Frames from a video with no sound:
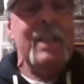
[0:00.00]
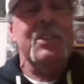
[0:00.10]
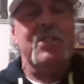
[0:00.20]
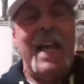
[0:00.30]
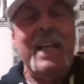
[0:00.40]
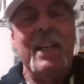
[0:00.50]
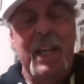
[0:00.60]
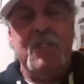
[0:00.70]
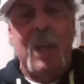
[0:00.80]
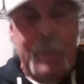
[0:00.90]
Senga
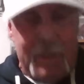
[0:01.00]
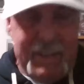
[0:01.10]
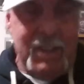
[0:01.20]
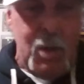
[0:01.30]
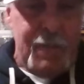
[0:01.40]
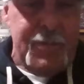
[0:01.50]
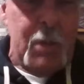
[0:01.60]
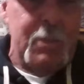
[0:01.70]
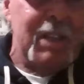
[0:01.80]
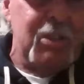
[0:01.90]
gives up a leadoff home run to